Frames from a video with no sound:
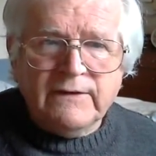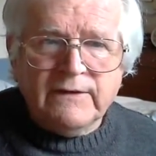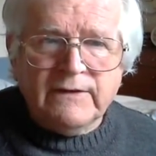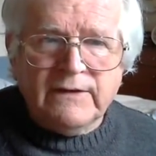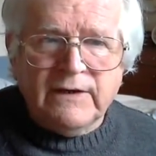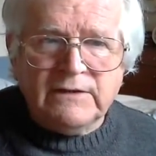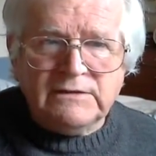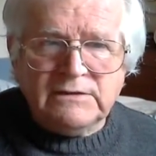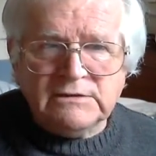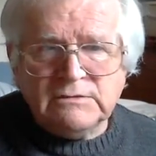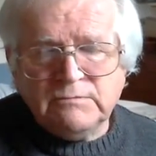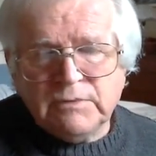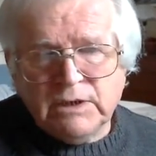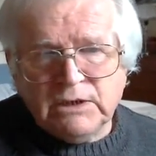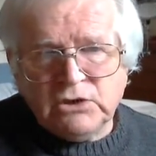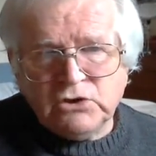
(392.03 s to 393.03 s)
It doesn't
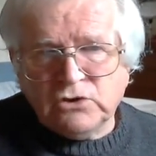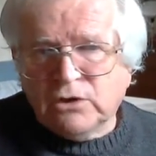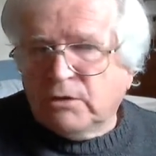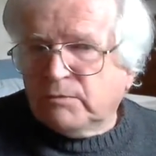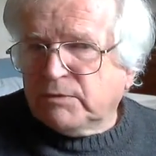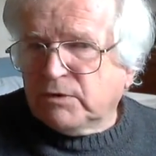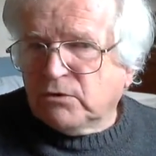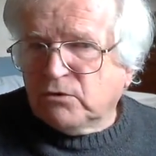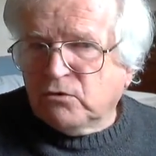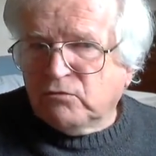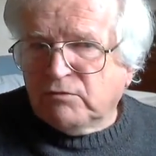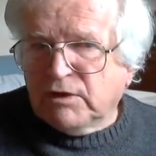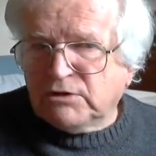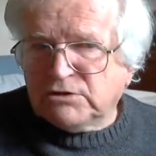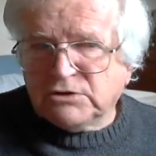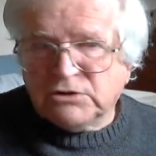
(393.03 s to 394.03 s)
play sharp in the low
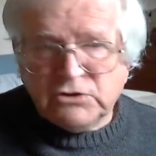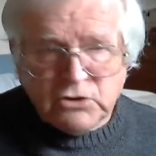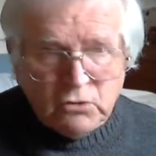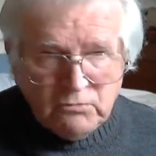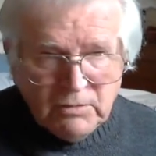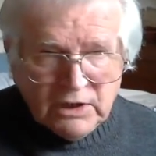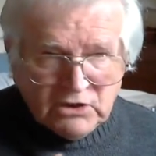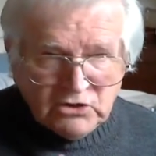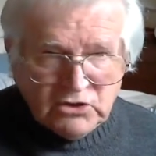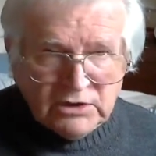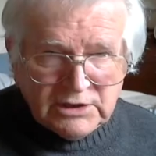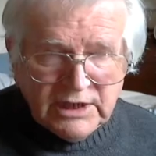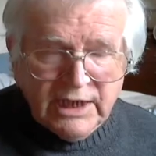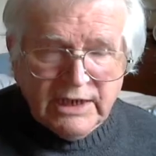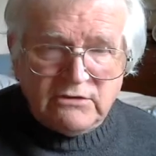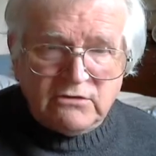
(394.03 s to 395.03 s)
register so much. It
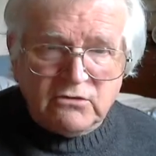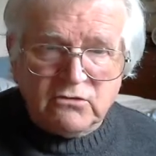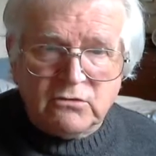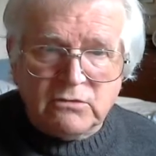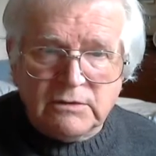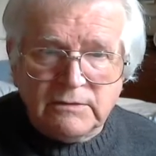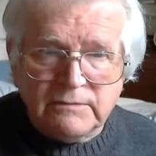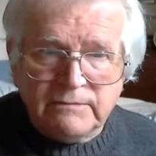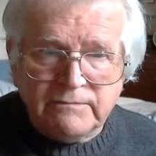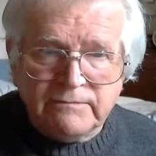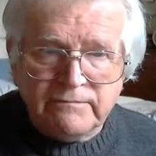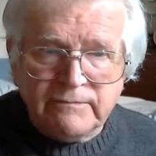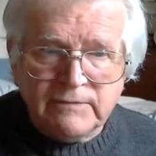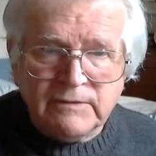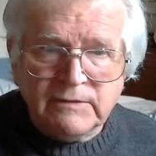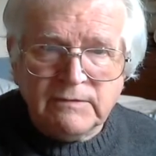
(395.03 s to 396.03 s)
can do,
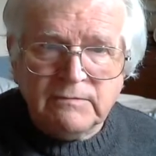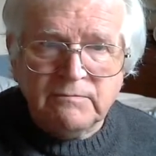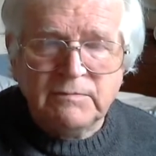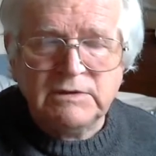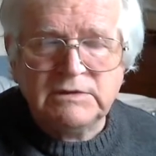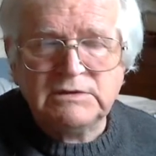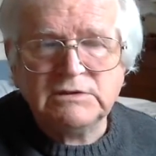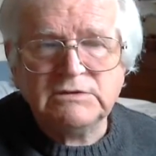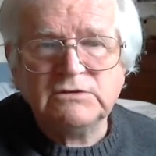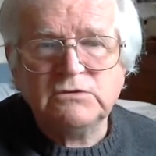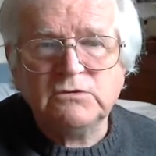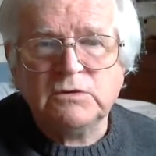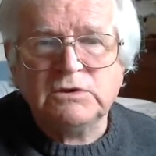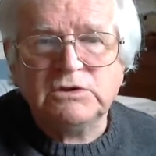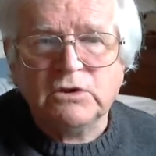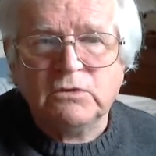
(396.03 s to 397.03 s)
but it doesn't do
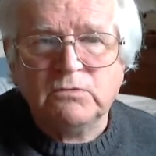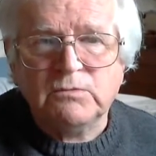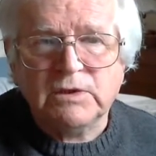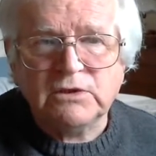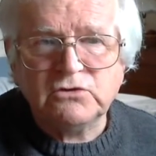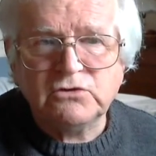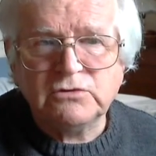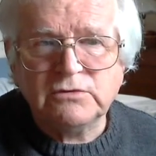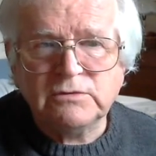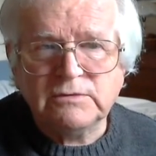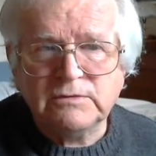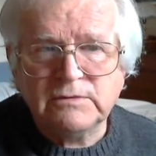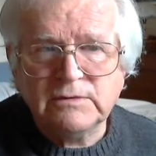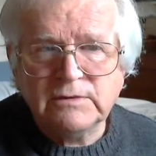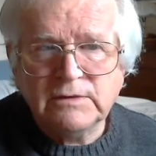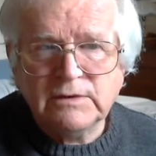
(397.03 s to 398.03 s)
it so much.
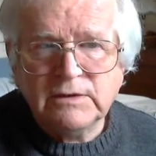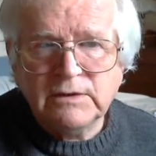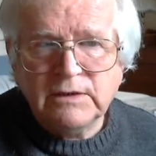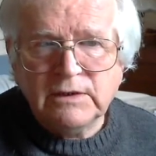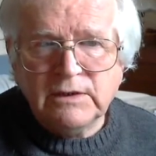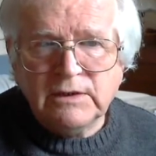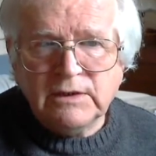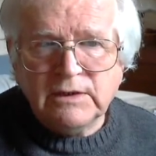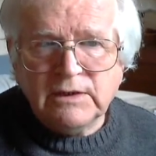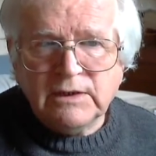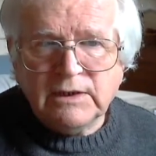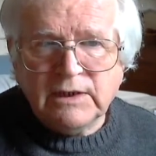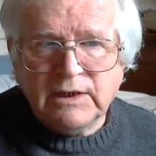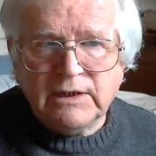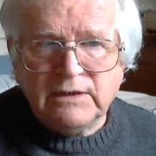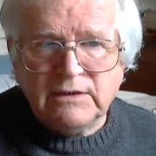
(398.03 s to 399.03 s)

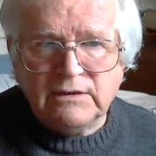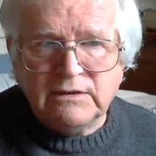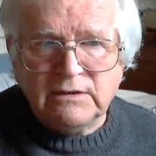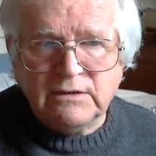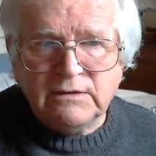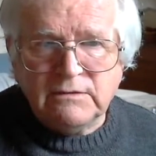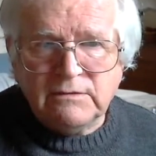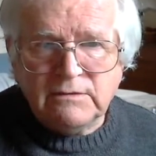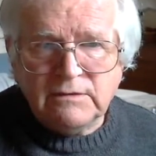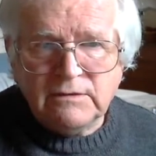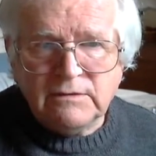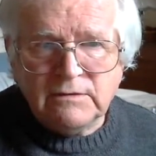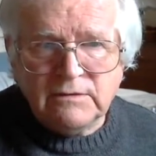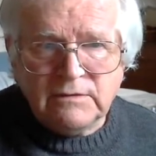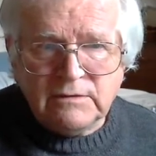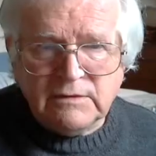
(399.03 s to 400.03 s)
And
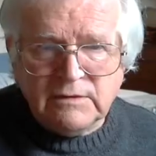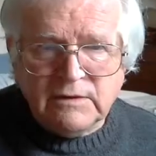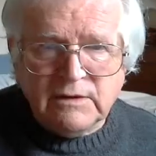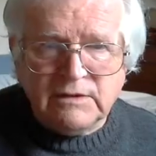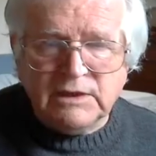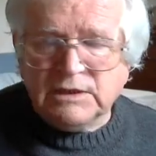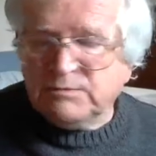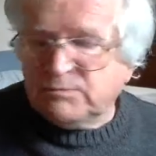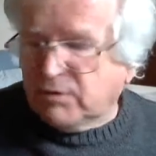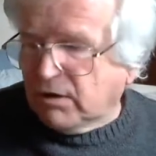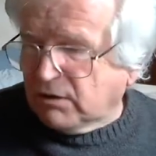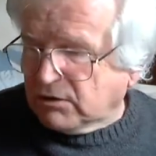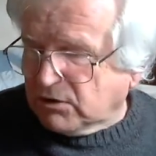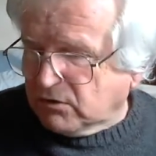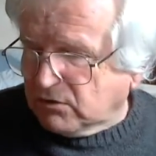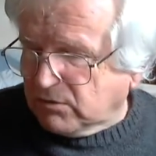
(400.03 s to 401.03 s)
that's
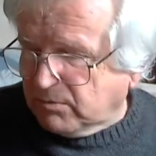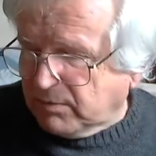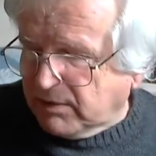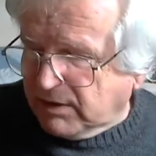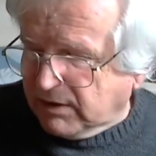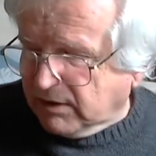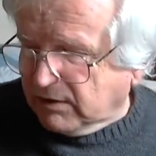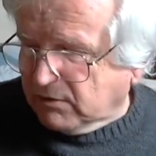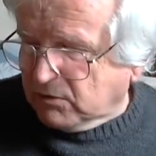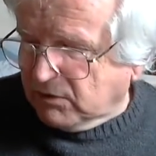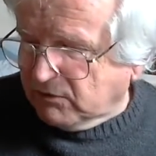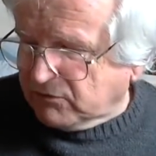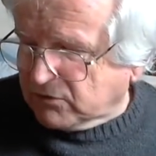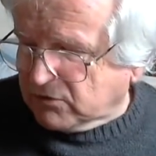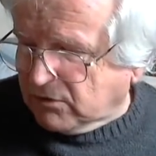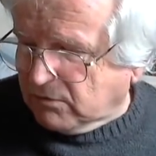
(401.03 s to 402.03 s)
partly on the player. You
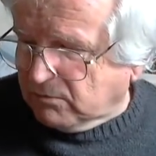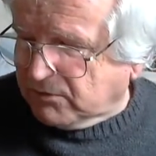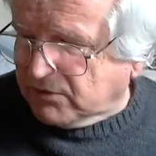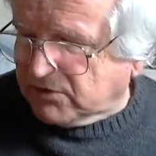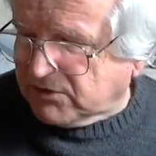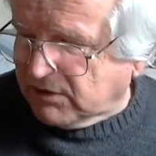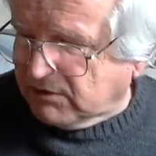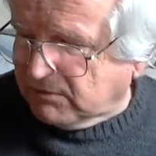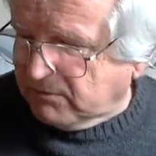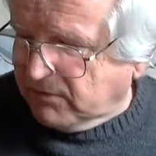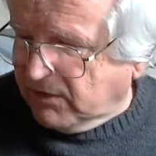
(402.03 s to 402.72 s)
have to compensate